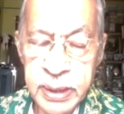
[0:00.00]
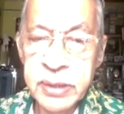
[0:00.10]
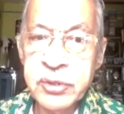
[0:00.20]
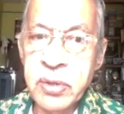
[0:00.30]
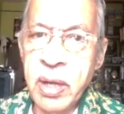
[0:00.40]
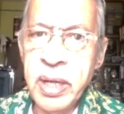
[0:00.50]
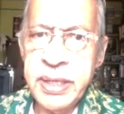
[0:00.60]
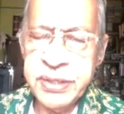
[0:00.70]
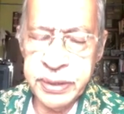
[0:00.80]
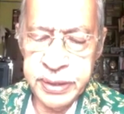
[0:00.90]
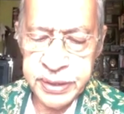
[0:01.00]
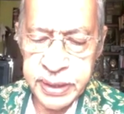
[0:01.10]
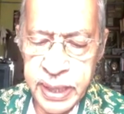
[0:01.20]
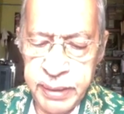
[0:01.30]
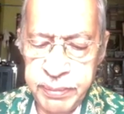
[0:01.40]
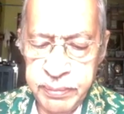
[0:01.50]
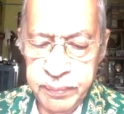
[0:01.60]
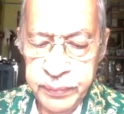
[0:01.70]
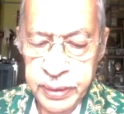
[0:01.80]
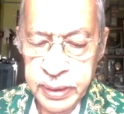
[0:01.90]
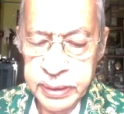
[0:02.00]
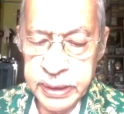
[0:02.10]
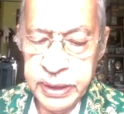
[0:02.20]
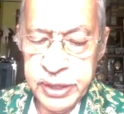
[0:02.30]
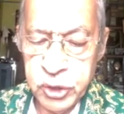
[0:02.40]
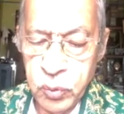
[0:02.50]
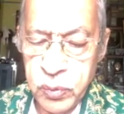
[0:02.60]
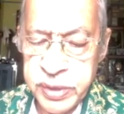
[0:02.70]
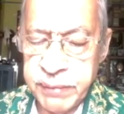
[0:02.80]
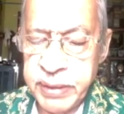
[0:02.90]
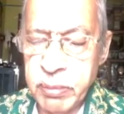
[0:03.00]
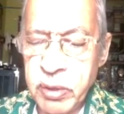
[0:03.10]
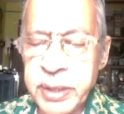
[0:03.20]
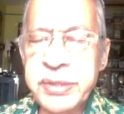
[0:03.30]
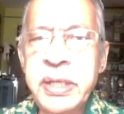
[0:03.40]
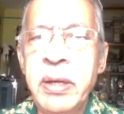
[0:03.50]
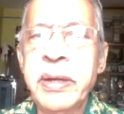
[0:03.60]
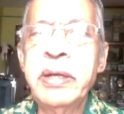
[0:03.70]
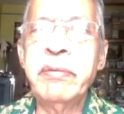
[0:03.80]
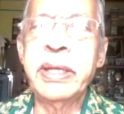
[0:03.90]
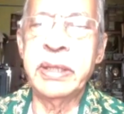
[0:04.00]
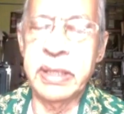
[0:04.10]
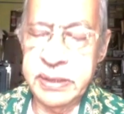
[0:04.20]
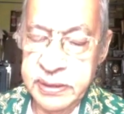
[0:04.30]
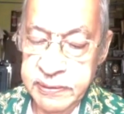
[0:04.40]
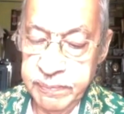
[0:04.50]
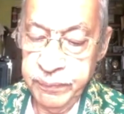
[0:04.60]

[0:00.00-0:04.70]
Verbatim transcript: Scholars describe that these uh-huh. roots of democracy are in Vedas.